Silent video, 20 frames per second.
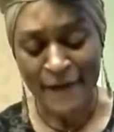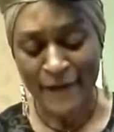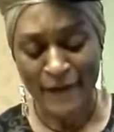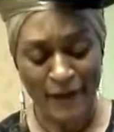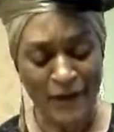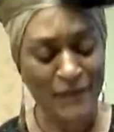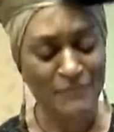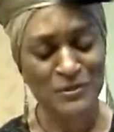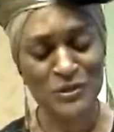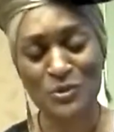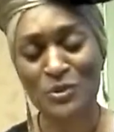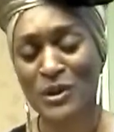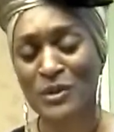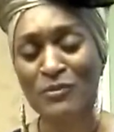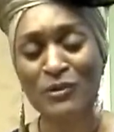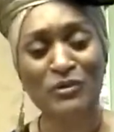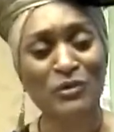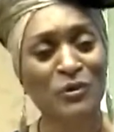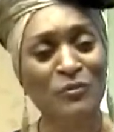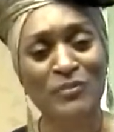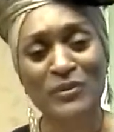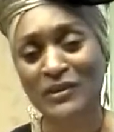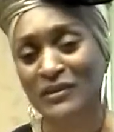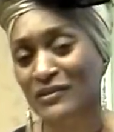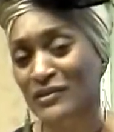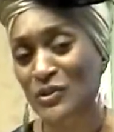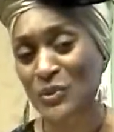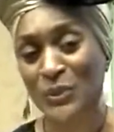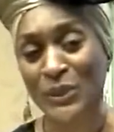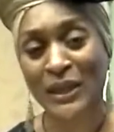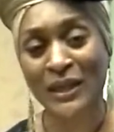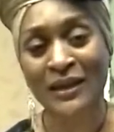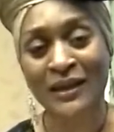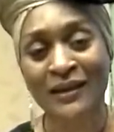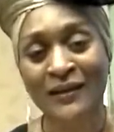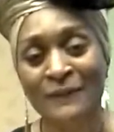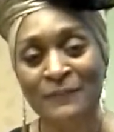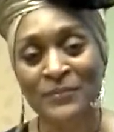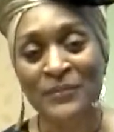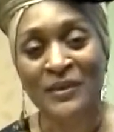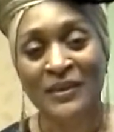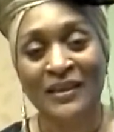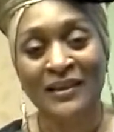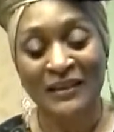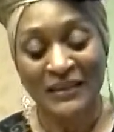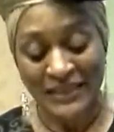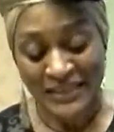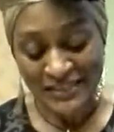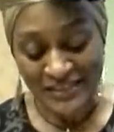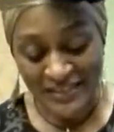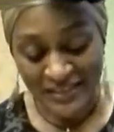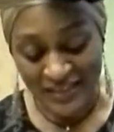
Keep doing what you've been doing. It